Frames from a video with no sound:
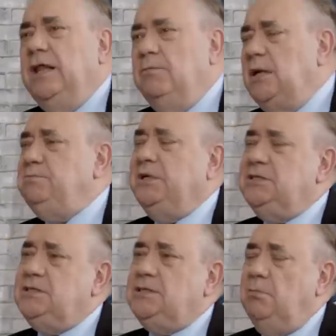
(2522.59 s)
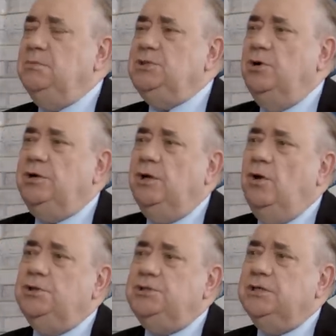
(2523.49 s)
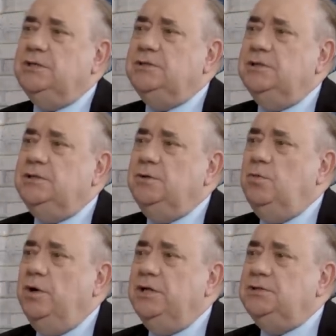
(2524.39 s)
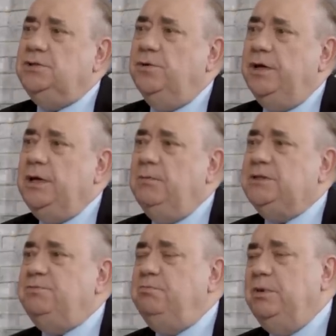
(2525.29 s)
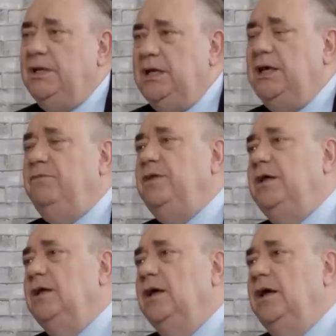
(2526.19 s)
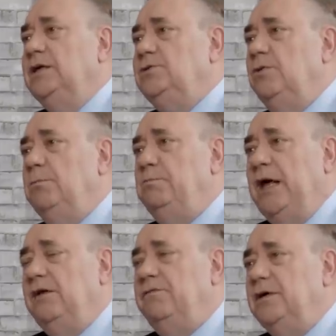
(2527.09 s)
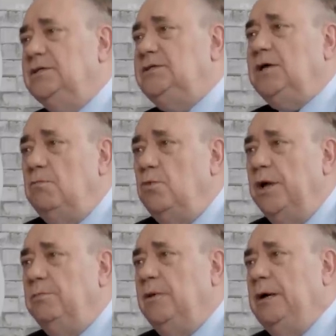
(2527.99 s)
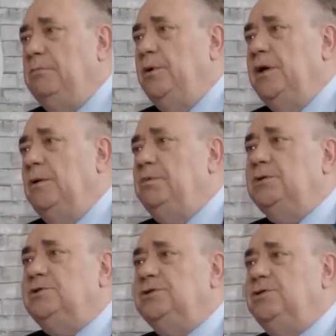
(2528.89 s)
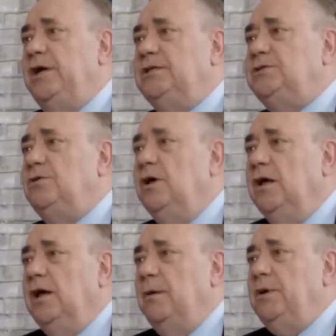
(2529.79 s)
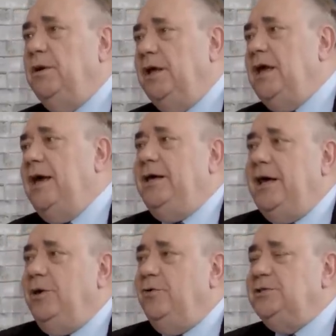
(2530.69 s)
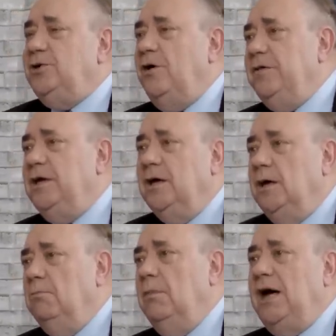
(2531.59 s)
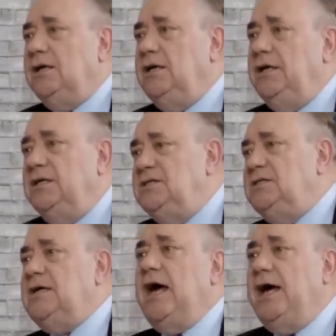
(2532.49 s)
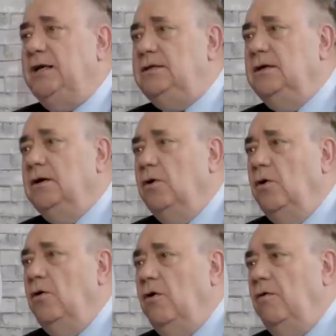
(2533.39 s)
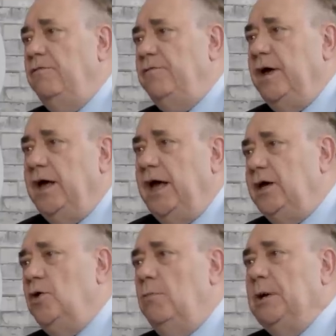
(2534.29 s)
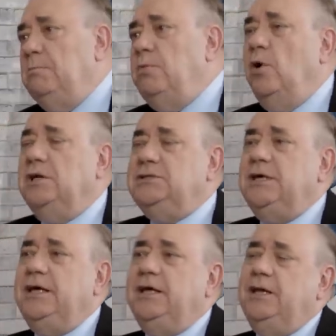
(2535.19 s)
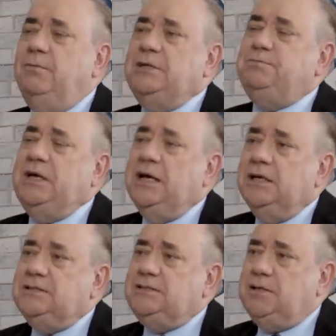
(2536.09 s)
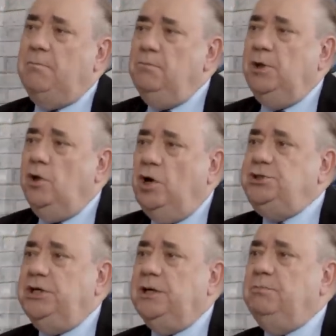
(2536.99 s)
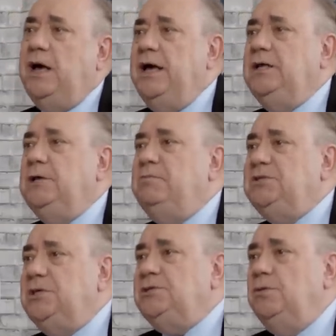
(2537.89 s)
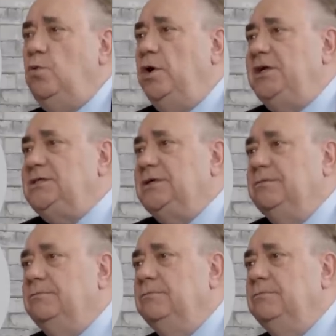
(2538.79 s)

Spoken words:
There must be some sort of logic to what he's doing. He must believe that it's going to benefit someone by putting up interest rates. So, I mean, he's not the Marquis de Sade of economic policy. There must be some logic behind the position. What is it?